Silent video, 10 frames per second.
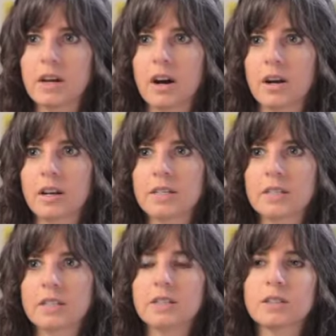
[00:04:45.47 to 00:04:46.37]
Or is it
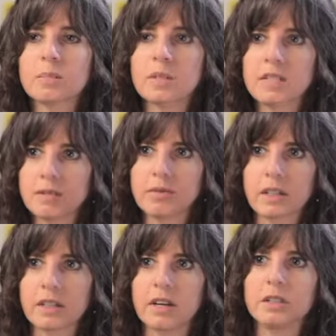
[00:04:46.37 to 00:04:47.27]
still
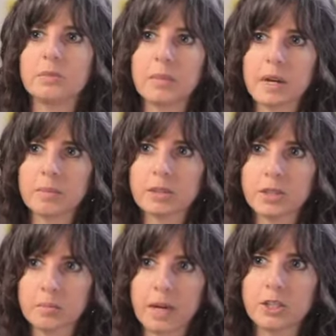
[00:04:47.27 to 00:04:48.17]
specific? Are you able to
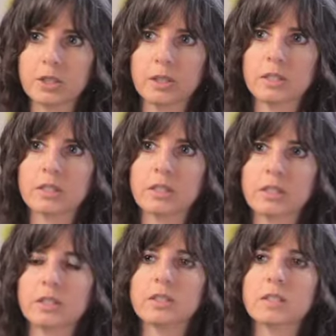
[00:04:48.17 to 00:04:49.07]
measure it? Does it
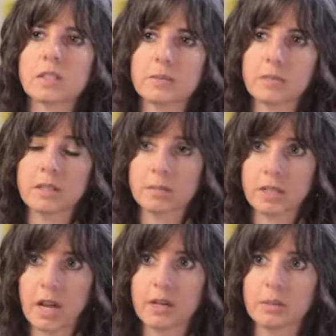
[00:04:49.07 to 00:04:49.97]
still seem
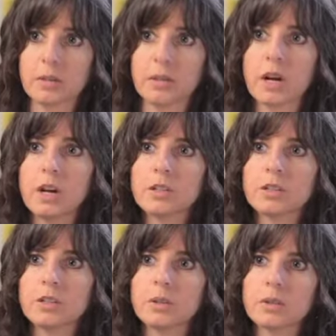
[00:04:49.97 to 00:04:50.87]
attainable?
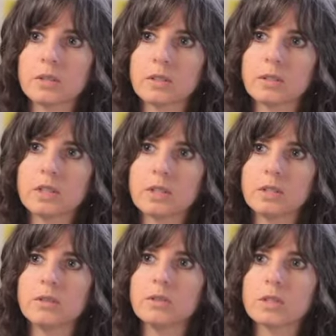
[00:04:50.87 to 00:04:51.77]
So you can
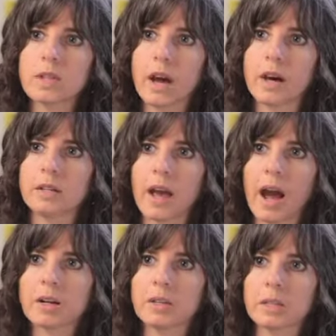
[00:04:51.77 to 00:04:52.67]
use that
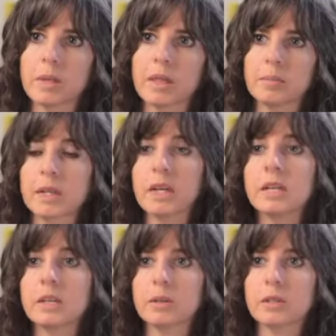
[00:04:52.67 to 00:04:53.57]
acronym at the
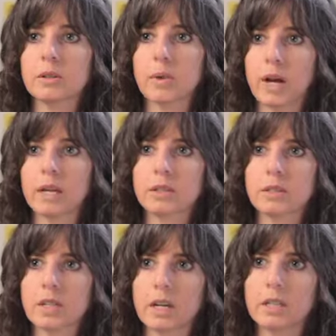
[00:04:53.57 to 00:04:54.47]
beginning when you're writing or
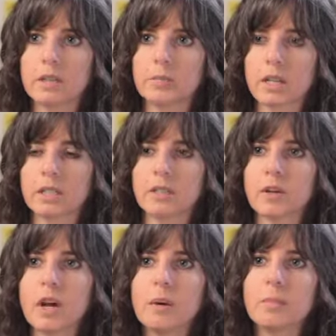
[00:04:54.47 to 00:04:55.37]
setting the objective,
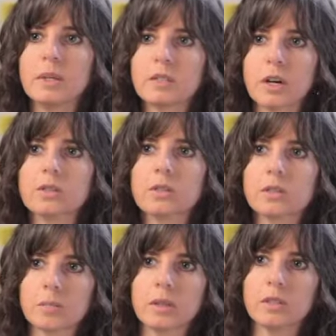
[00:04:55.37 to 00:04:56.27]
but it's also
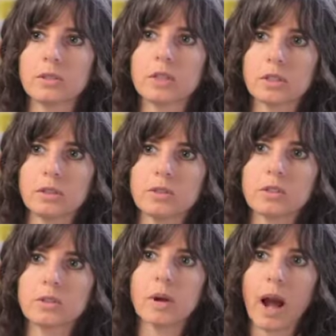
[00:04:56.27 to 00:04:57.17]
something you can use
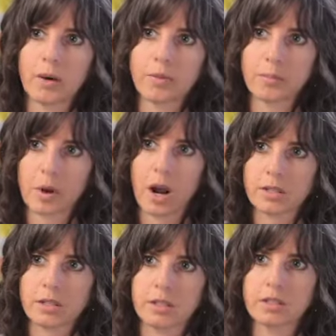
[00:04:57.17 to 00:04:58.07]
throughout the
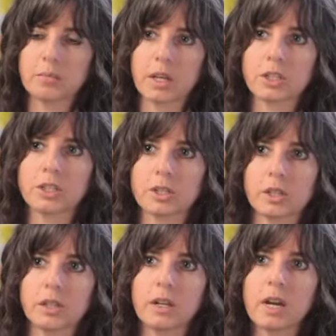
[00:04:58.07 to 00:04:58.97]
process to make
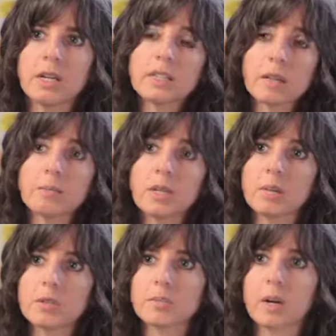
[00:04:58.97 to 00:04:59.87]
sure.
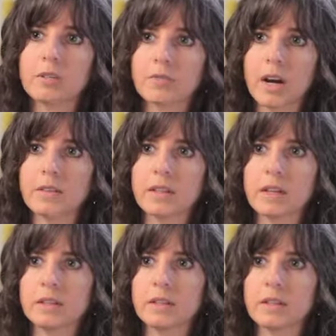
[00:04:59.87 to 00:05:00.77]
Sometimes you might find
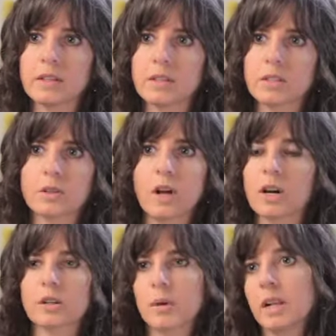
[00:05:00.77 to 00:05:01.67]
that it's no
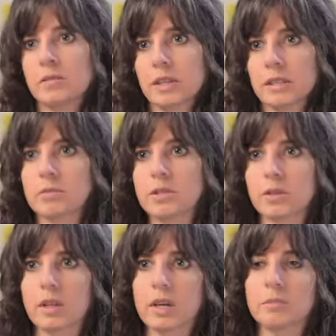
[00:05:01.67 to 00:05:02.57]
longer relevant, so
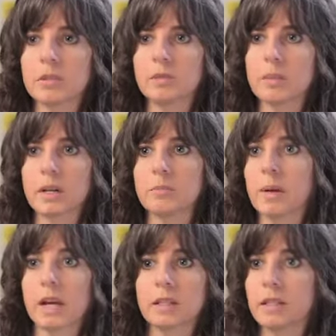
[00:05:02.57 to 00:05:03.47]
then you might
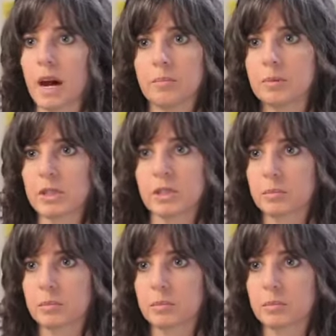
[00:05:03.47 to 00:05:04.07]
abandon that particular